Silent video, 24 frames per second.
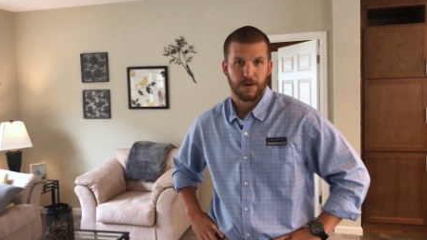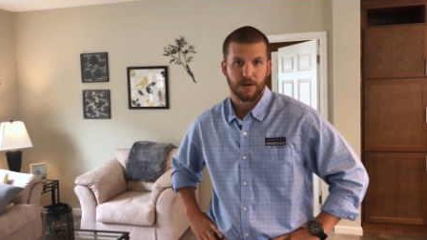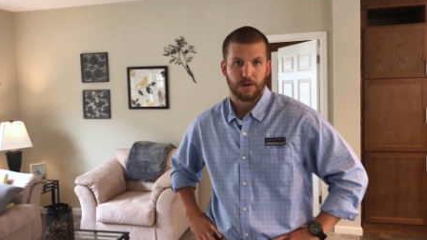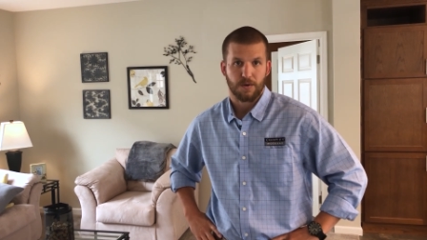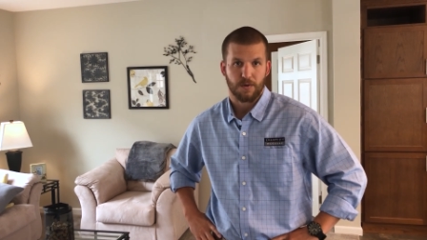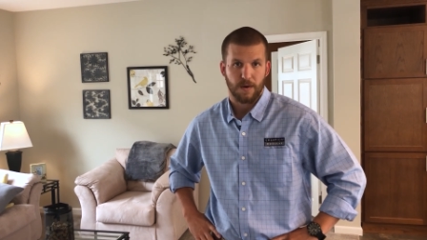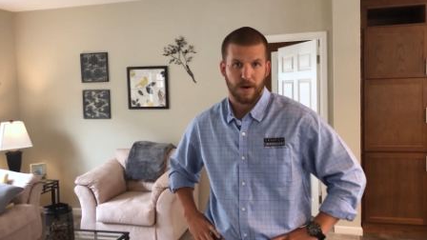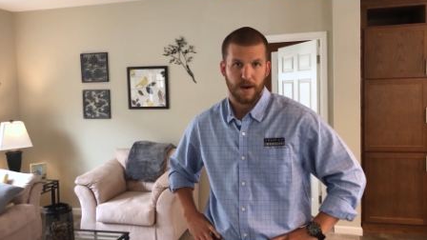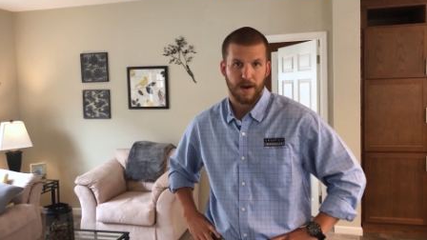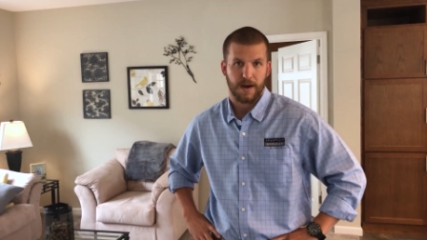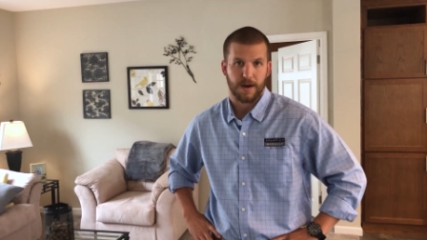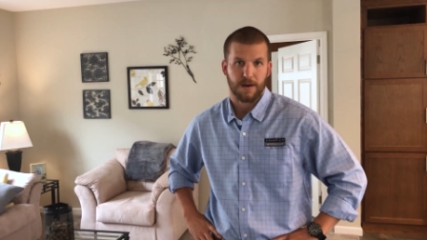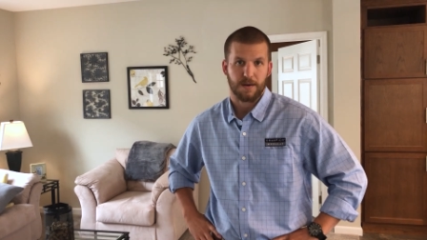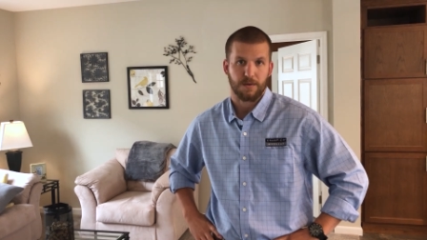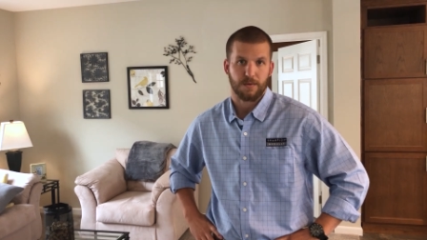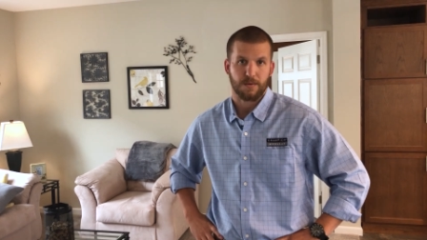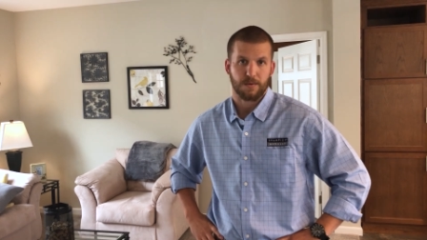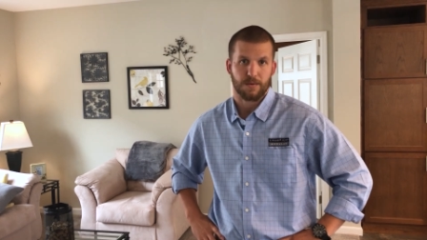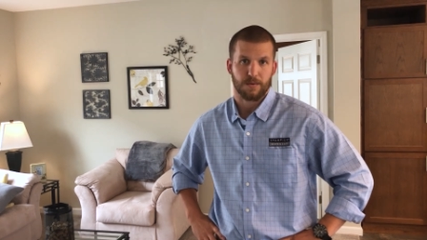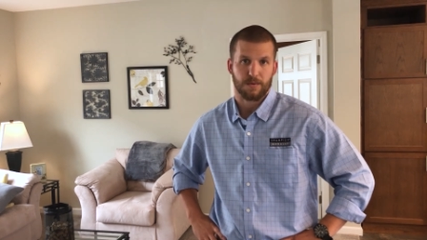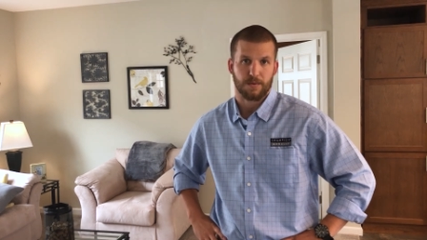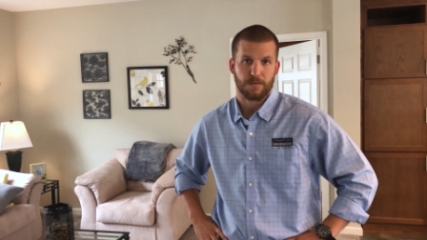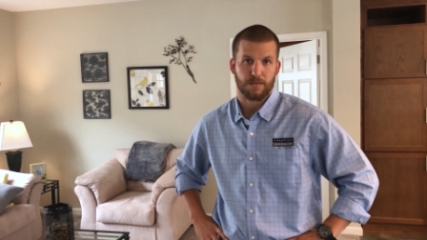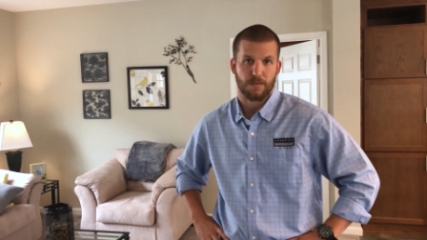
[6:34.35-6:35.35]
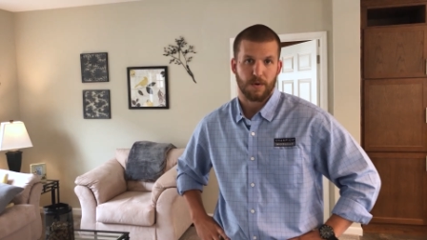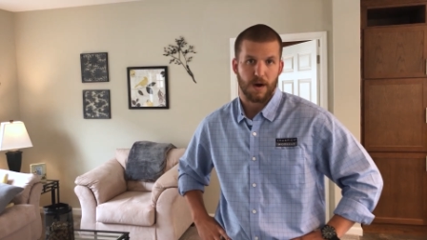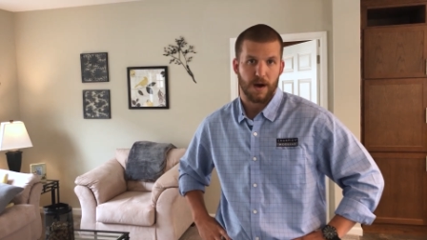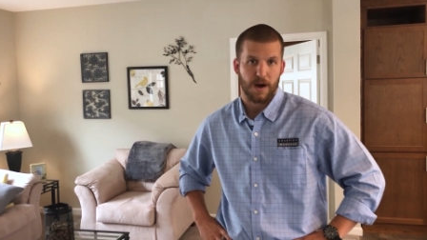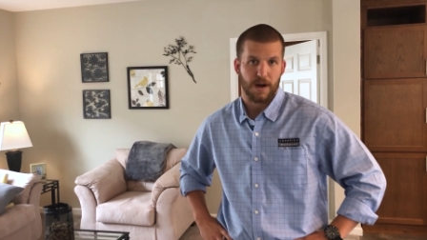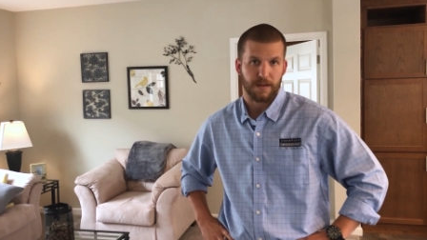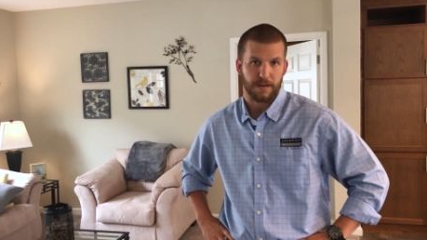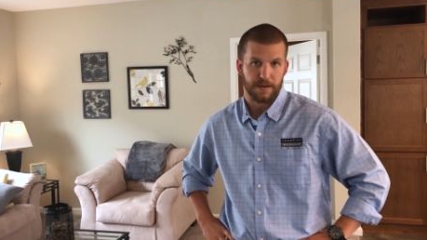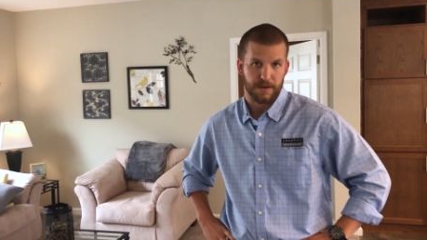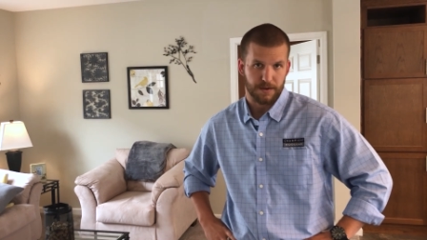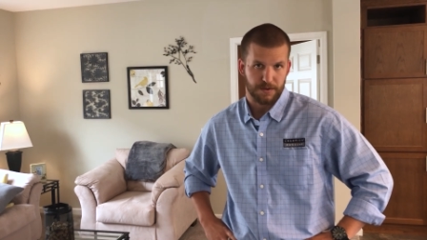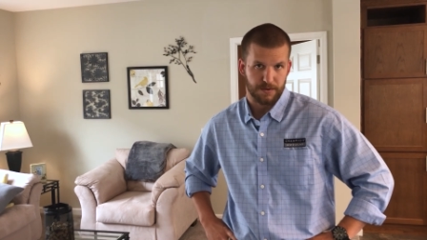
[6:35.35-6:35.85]
crack, or
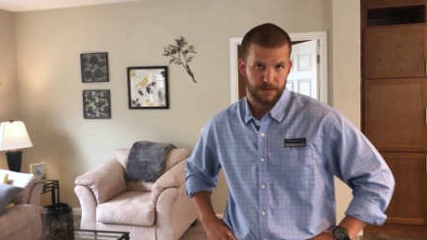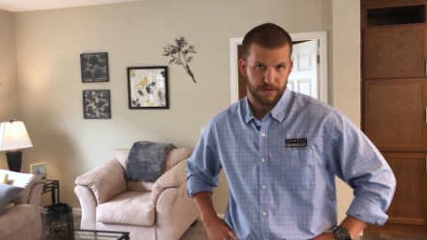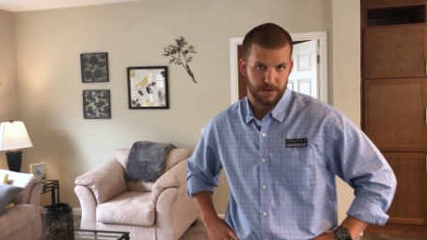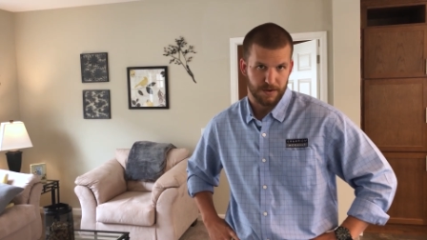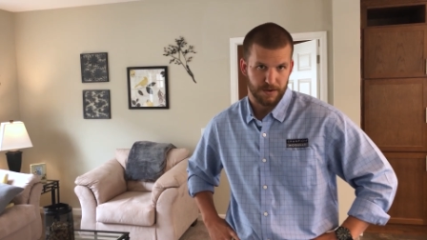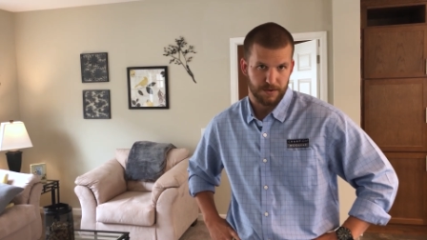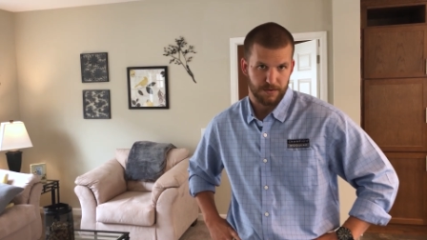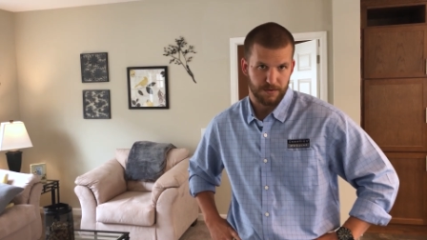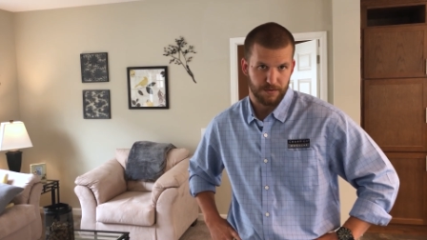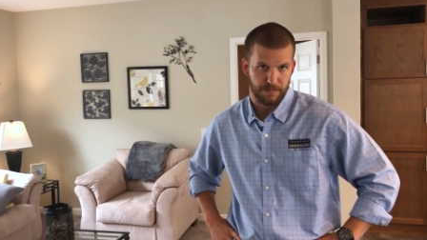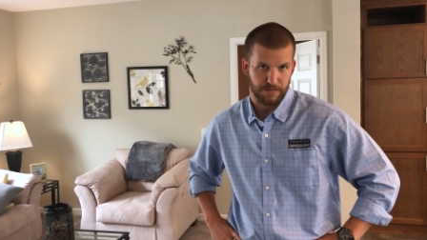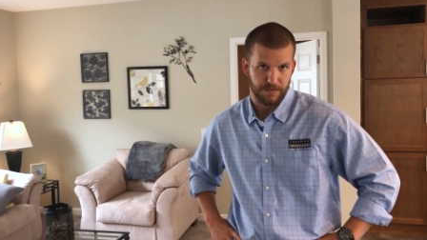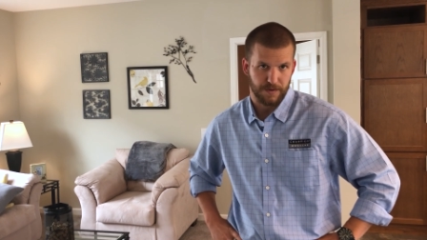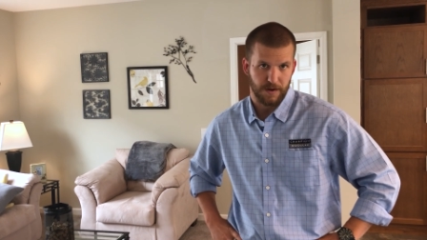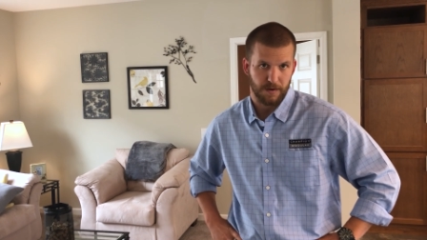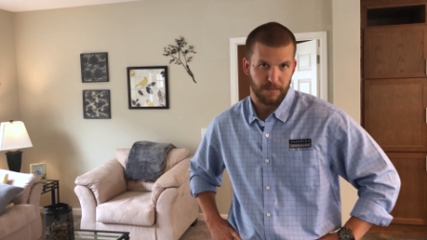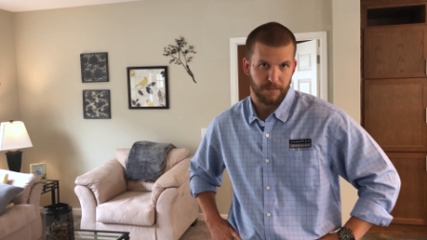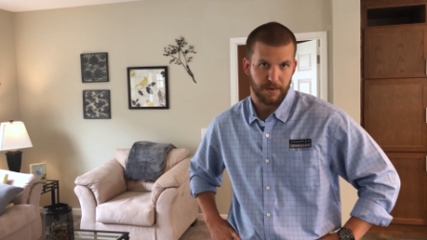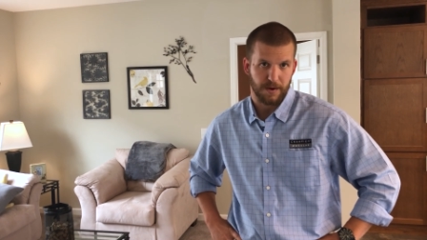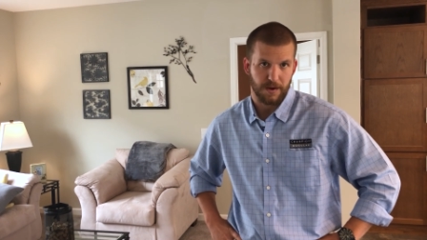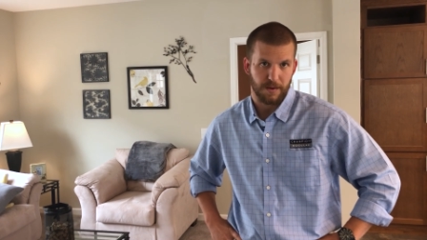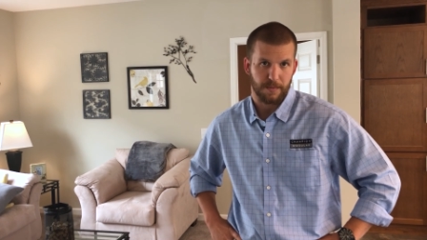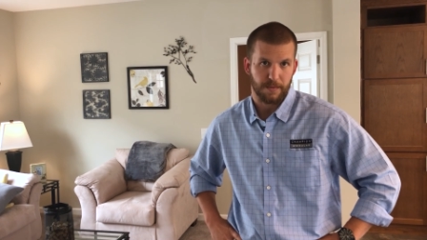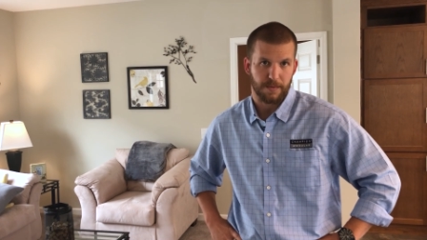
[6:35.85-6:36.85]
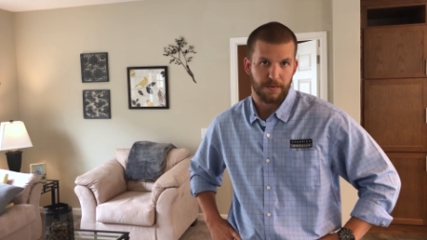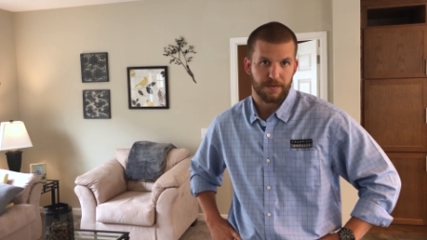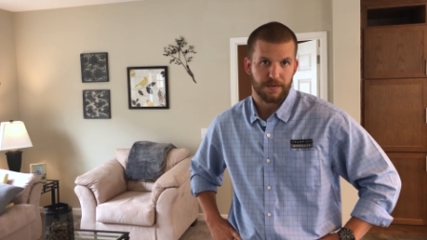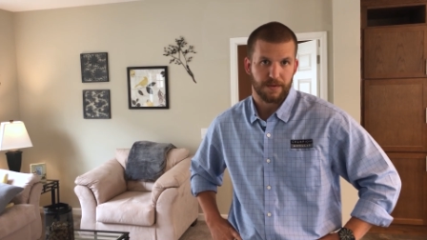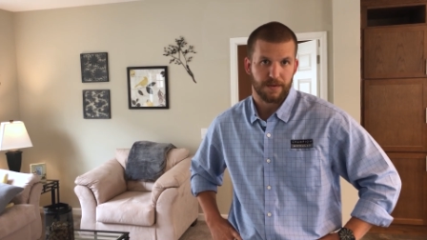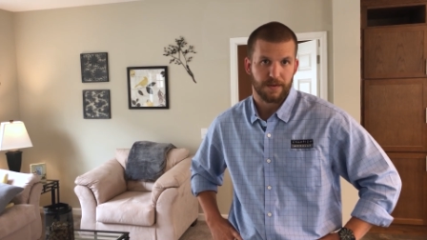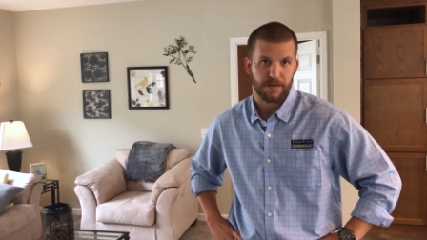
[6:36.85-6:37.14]
rot like traditional felt papers.